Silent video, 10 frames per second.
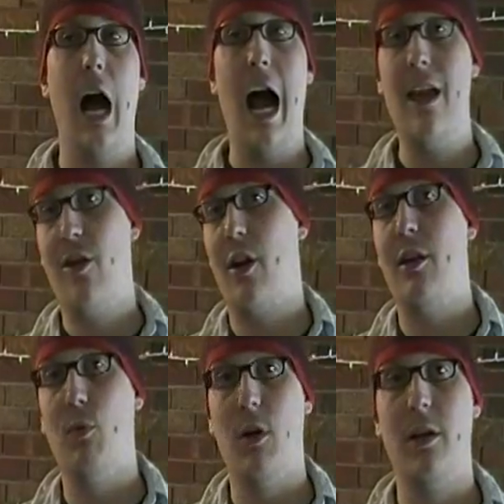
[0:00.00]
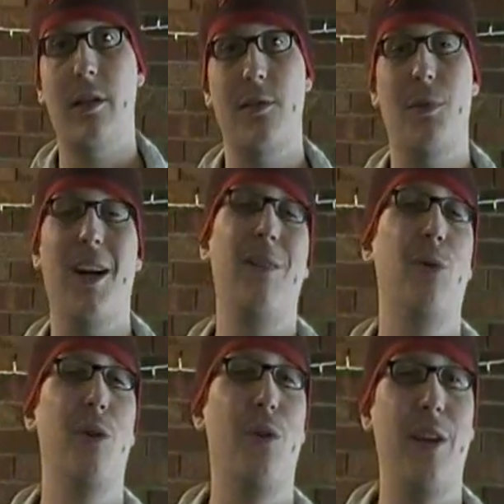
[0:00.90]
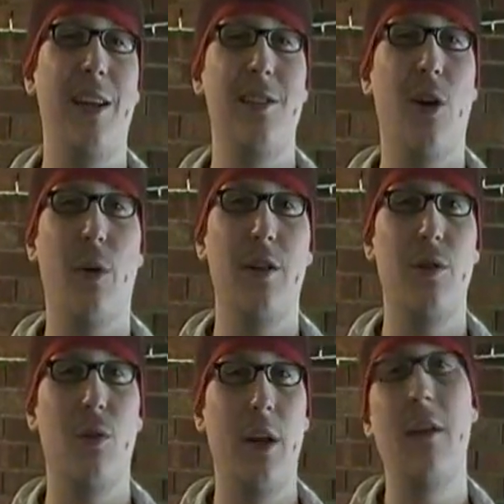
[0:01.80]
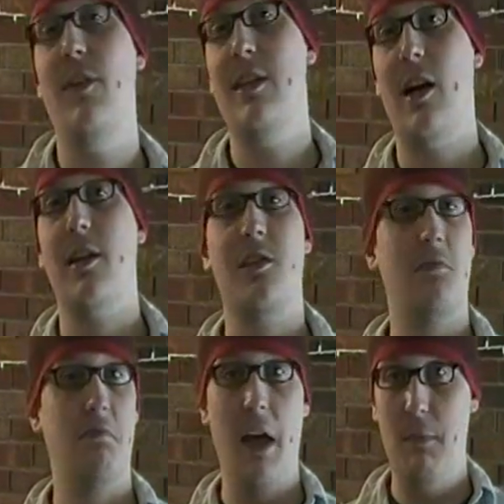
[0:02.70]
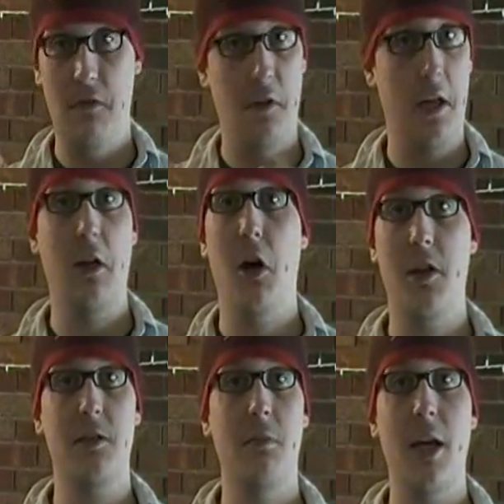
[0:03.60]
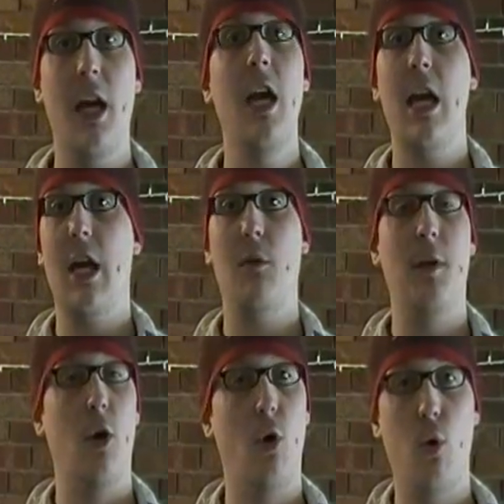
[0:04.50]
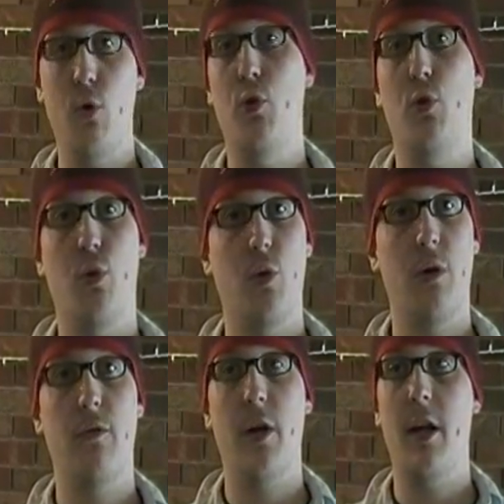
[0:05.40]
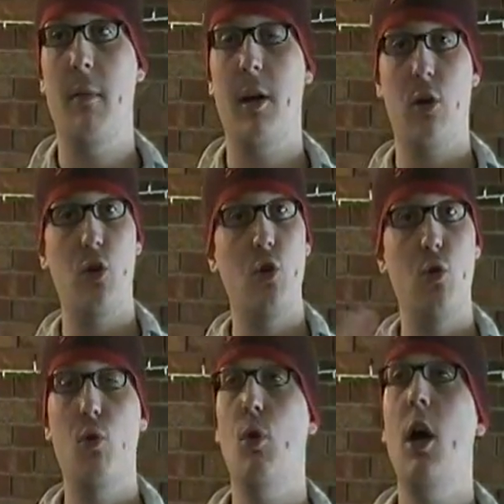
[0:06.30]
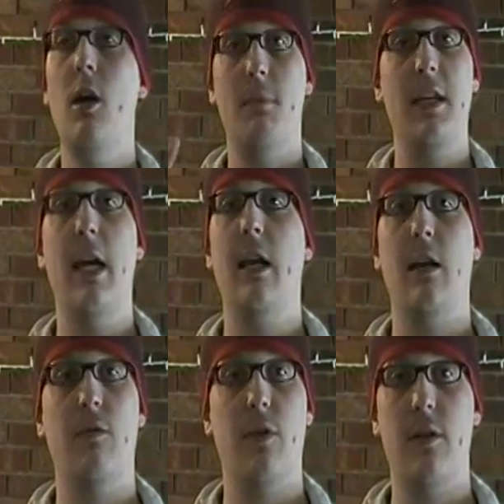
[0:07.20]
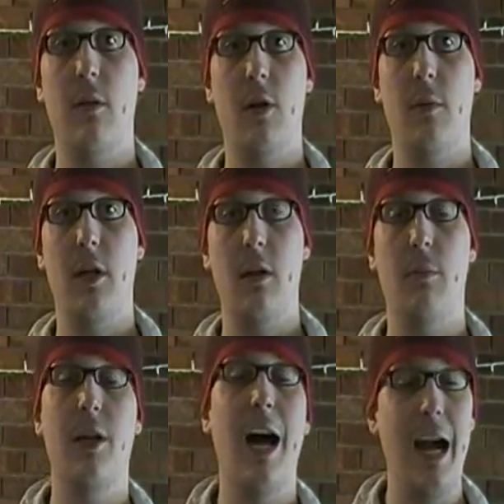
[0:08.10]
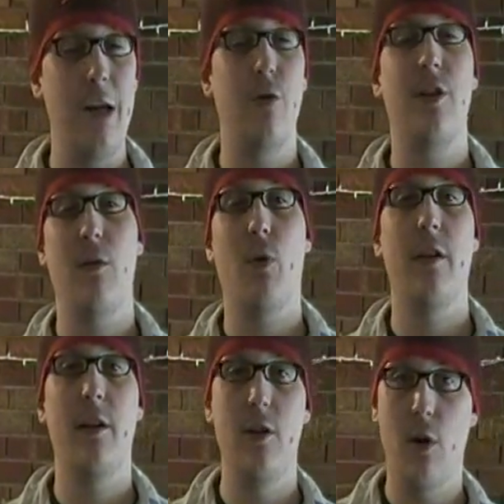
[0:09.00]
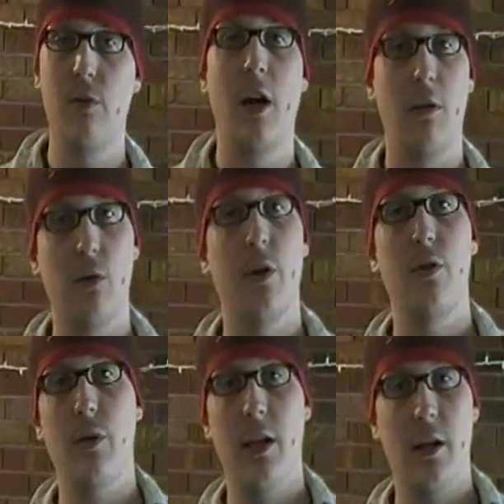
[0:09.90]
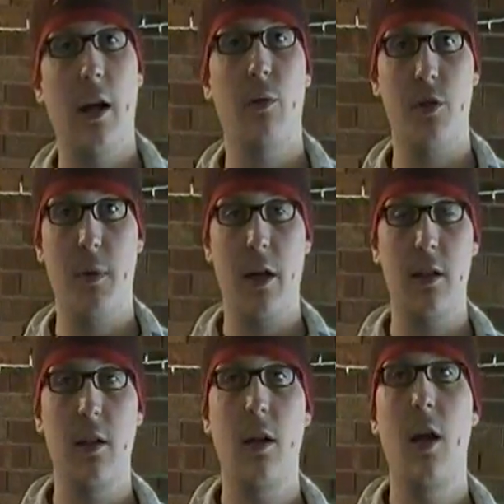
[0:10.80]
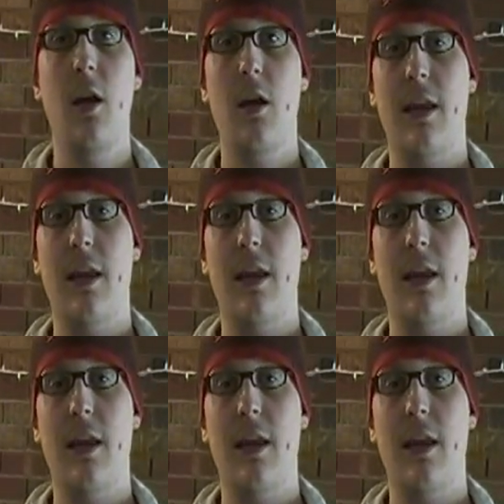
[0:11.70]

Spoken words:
I thought he was, but I really don't think he's going to. If he does, that'd be fucking awesome. It could be a whole new career for him and a new beginning for the WWE. But I understand why they don't. I really do get it and I respect it.